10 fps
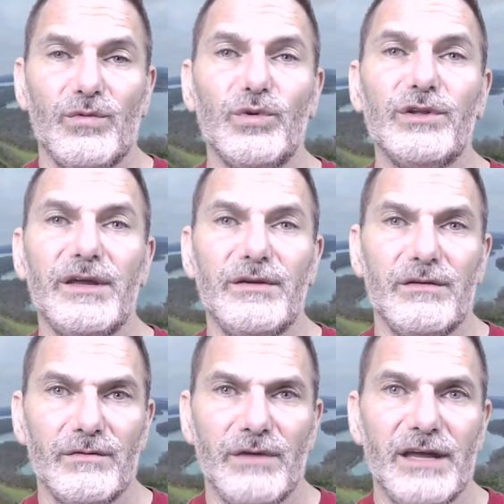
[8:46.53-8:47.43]
Will
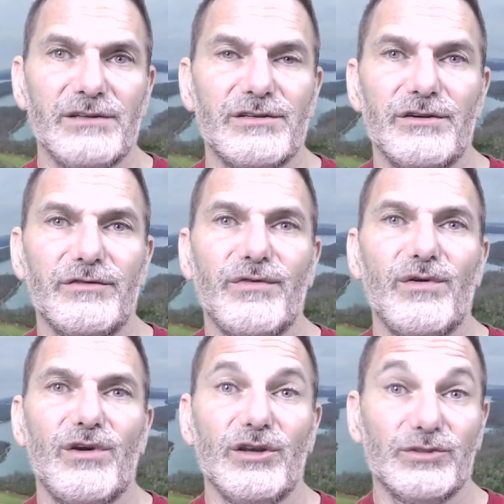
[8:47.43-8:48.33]
they answer their
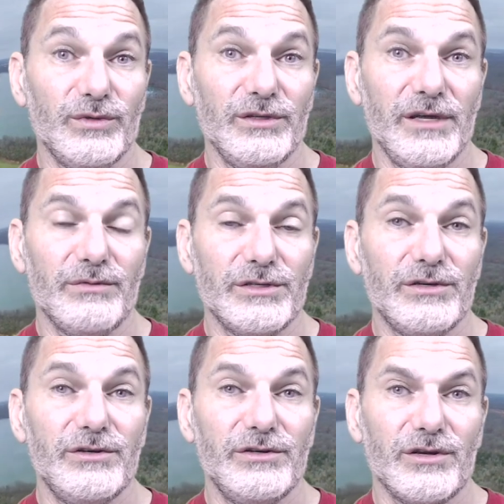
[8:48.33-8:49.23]
phone calls? Will they
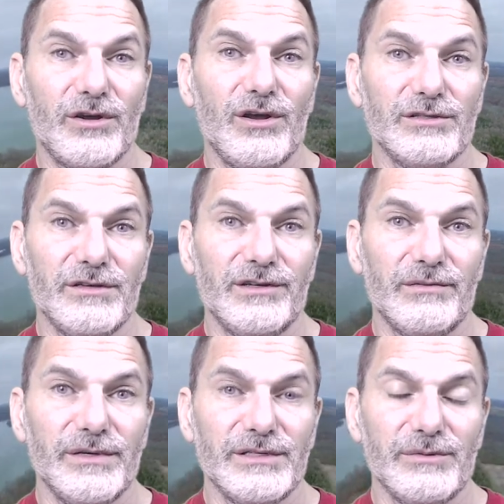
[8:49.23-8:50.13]
return your calls if
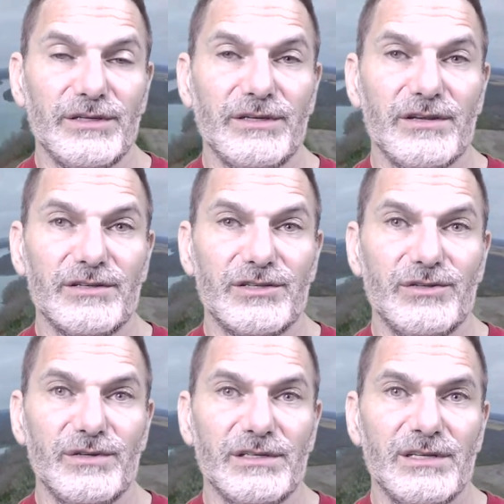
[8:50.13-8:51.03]
they're busy with another
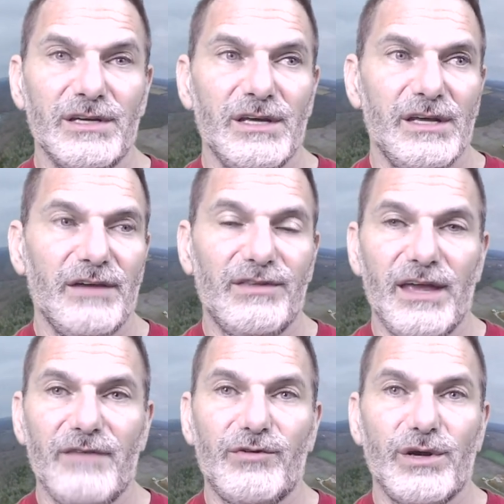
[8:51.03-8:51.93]
student? If
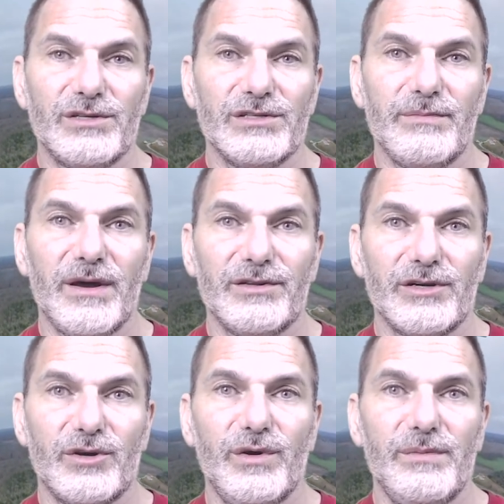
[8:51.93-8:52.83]
they have questions about their
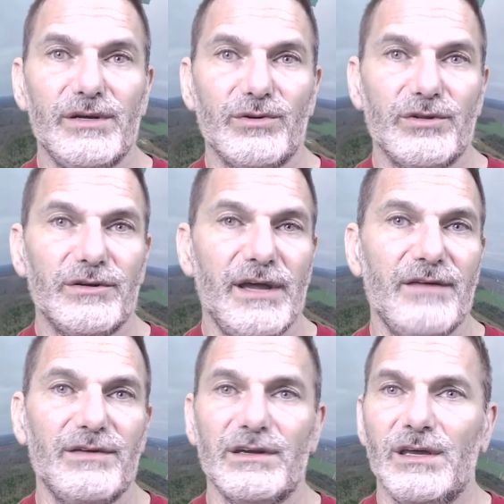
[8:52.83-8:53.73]
equipment or they're
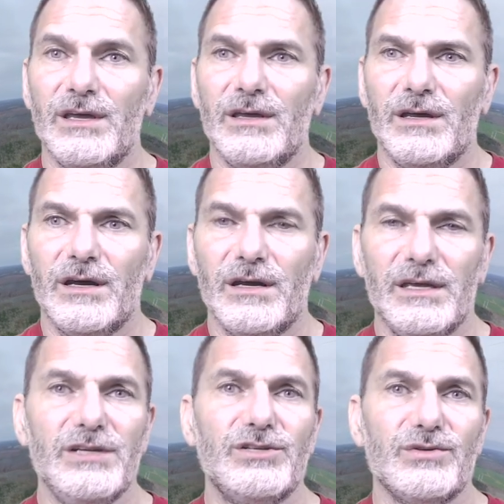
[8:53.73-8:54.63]
having uh,
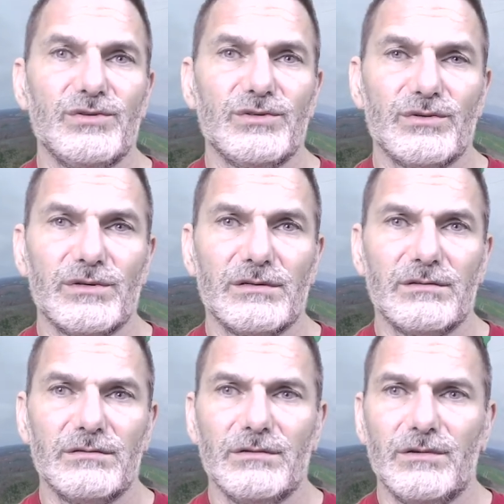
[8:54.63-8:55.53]
issues
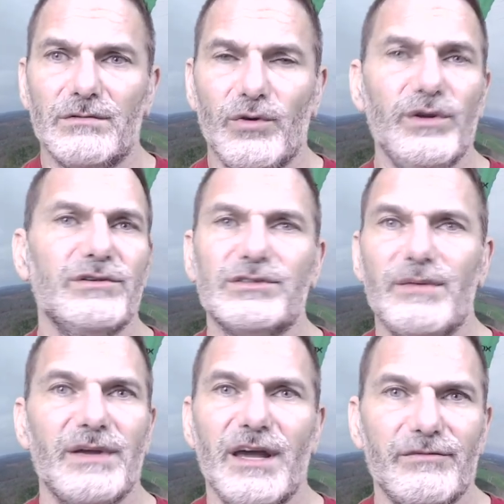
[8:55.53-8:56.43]
or oils
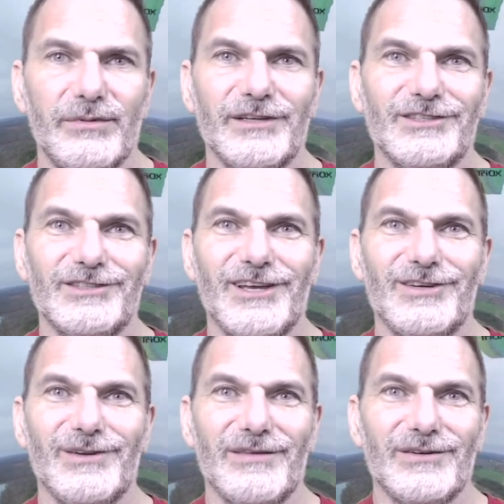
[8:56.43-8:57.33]
coming out of places that
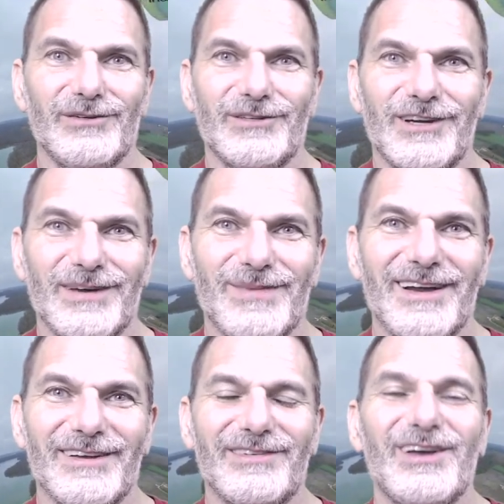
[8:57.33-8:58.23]
you never knew could come
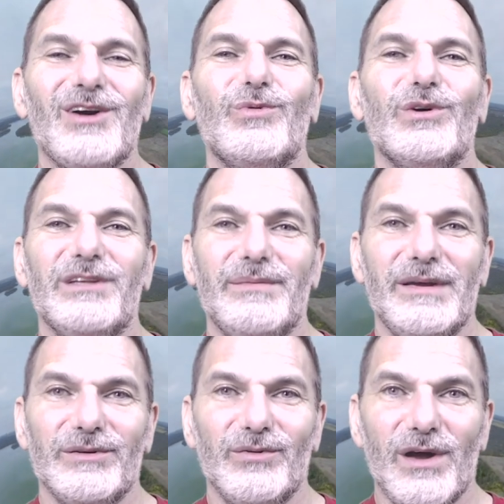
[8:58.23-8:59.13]
out of. Will they be
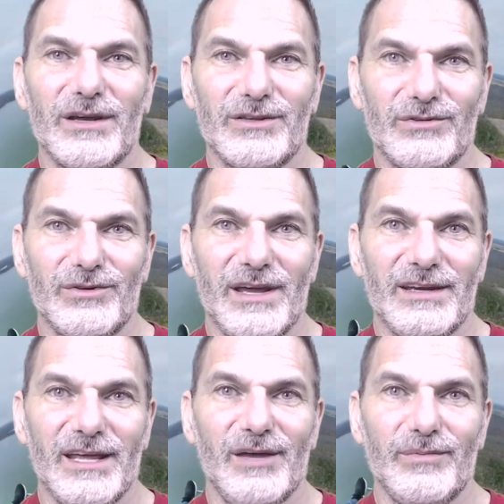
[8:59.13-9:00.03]
able to walk you through that
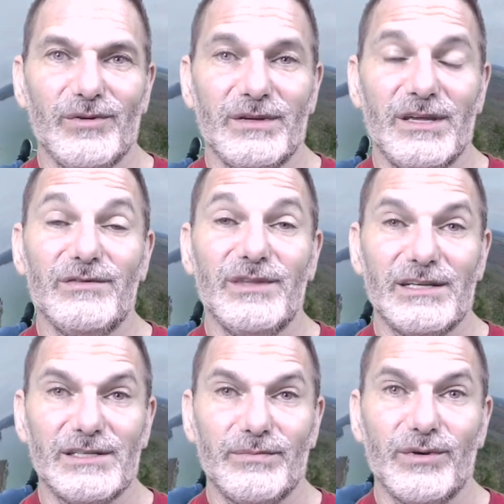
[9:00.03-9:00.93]
and help you and give you
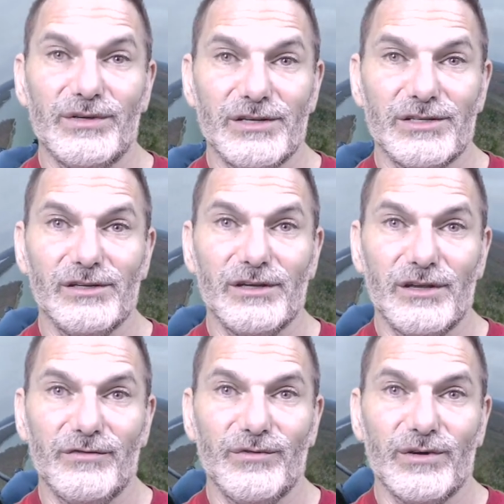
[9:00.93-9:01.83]
that support that you're
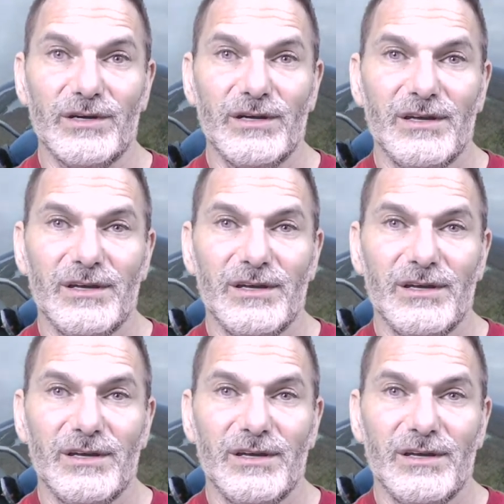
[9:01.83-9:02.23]
looking for?